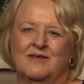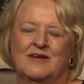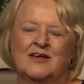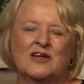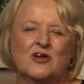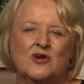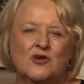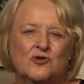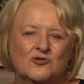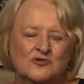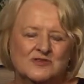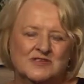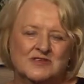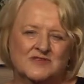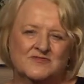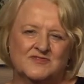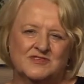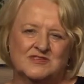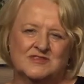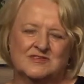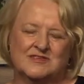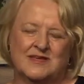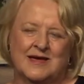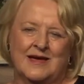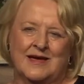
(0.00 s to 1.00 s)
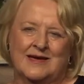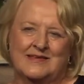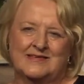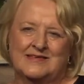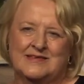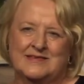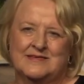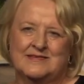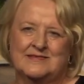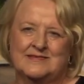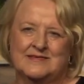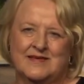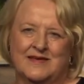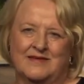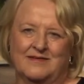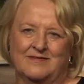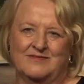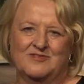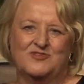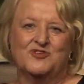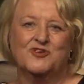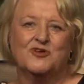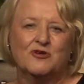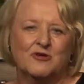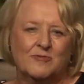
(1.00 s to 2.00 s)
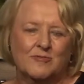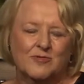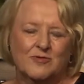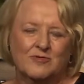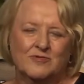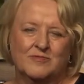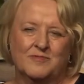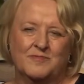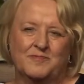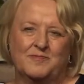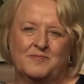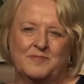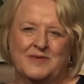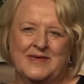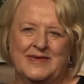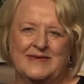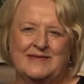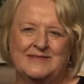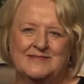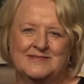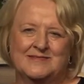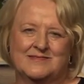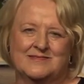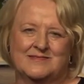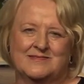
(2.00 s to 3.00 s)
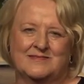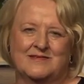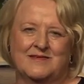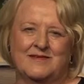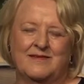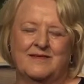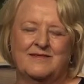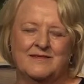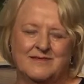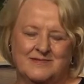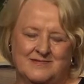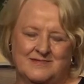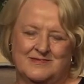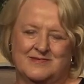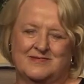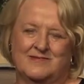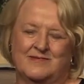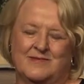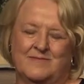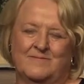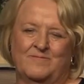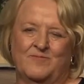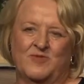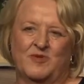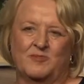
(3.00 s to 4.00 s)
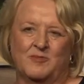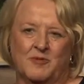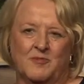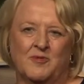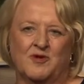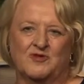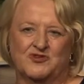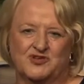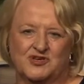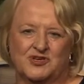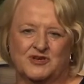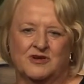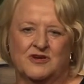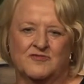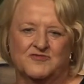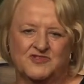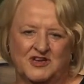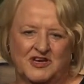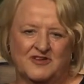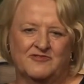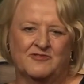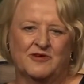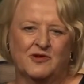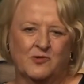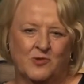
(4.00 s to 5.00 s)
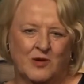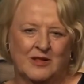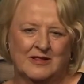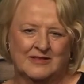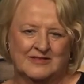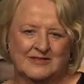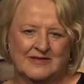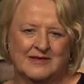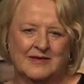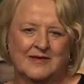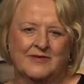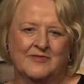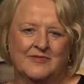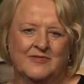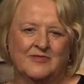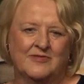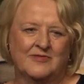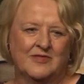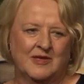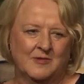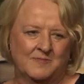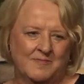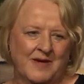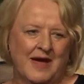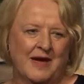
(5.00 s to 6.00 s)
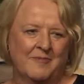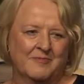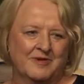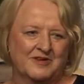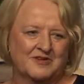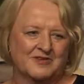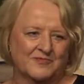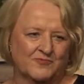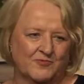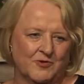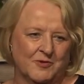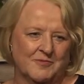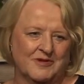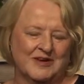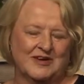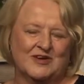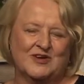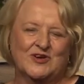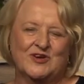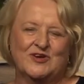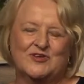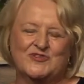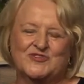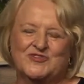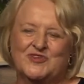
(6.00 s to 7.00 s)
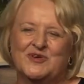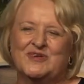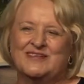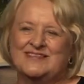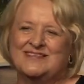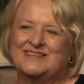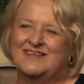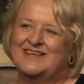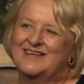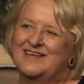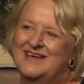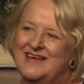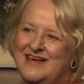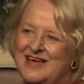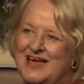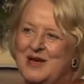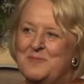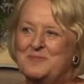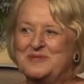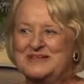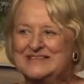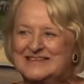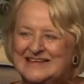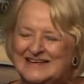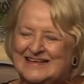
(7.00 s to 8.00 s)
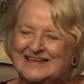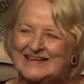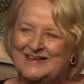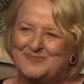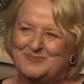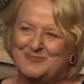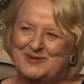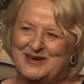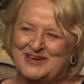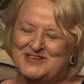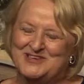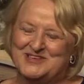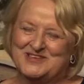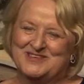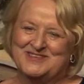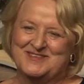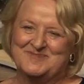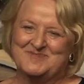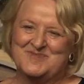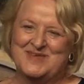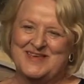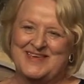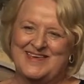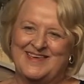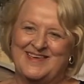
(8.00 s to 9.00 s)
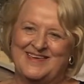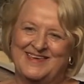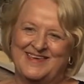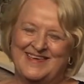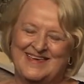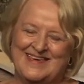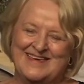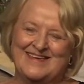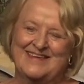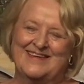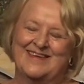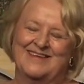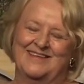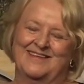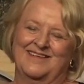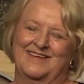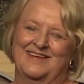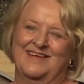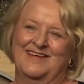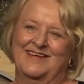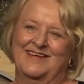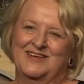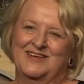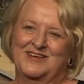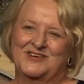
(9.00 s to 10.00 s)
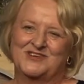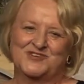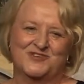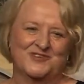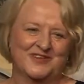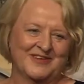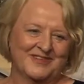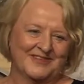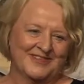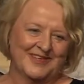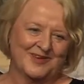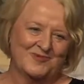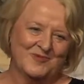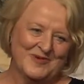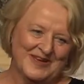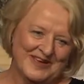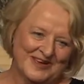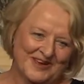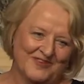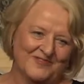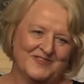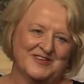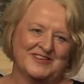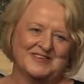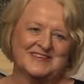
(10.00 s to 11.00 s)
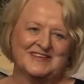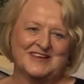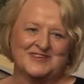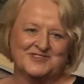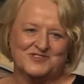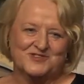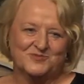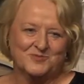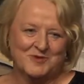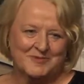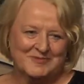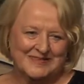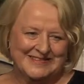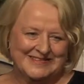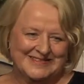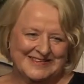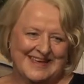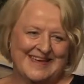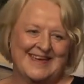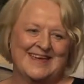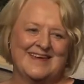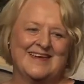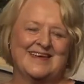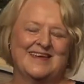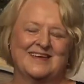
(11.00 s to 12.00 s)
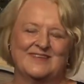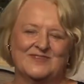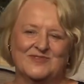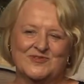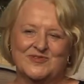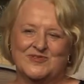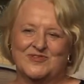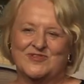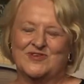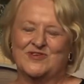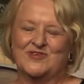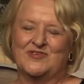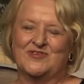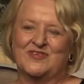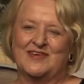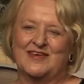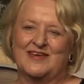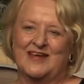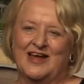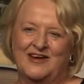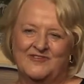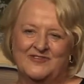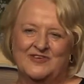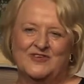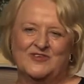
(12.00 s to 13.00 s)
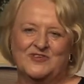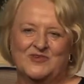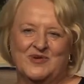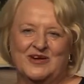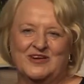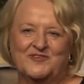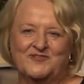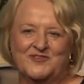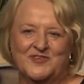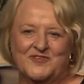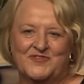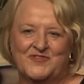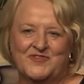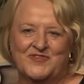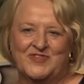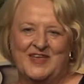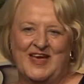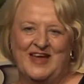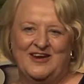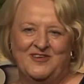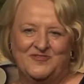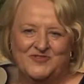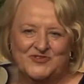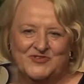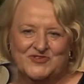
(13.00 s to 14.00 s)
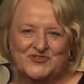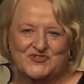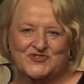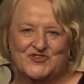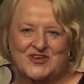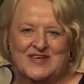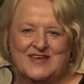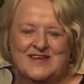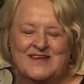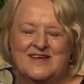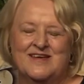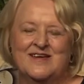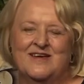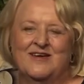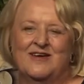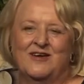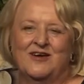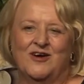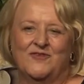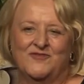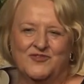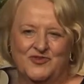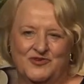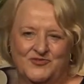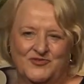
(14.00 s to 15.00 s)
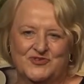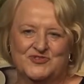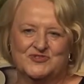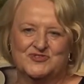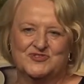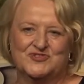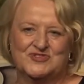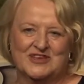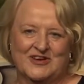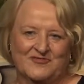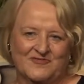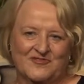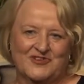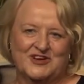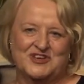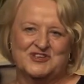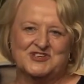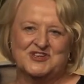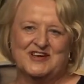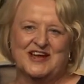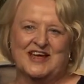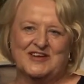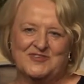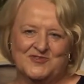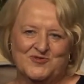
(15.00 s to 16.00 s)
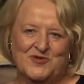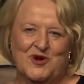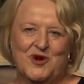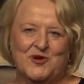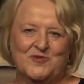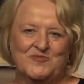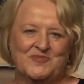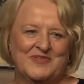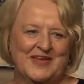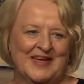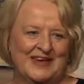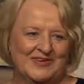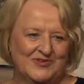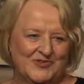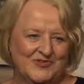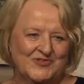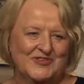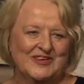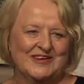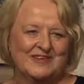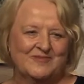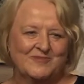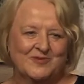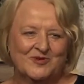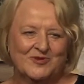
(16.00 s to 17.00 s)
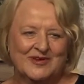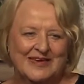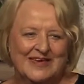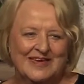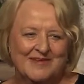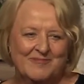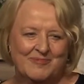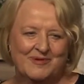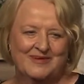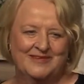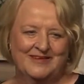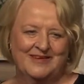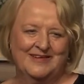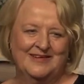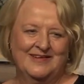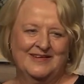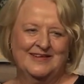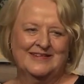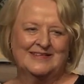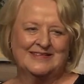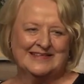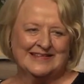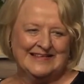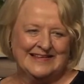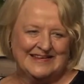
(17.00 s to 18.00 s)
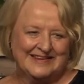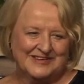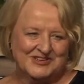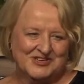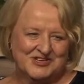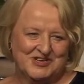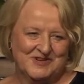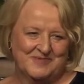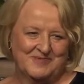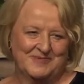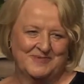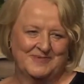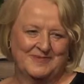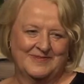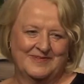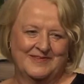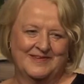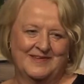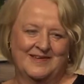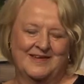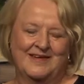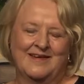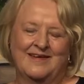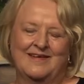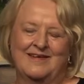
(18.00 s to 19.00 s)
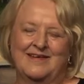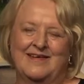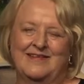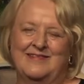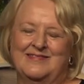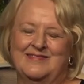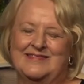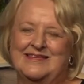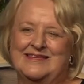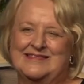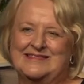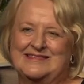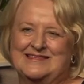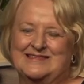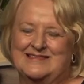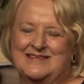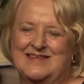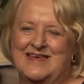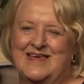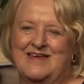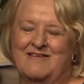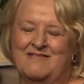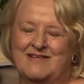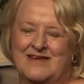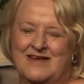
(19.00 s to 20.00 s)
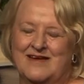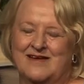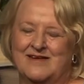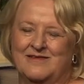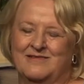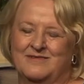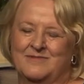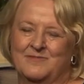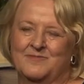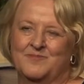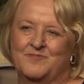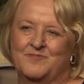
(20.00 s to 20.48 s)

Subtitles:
inclusive societies and durable peace is the promotion of gender equality and the empowerment of women and girls. So it's a particular pleasure to be here during the week of International Women's Day and also the 125th anniversary of universal suffrage, and I do hope that New Zealand will keep its leadership in this area.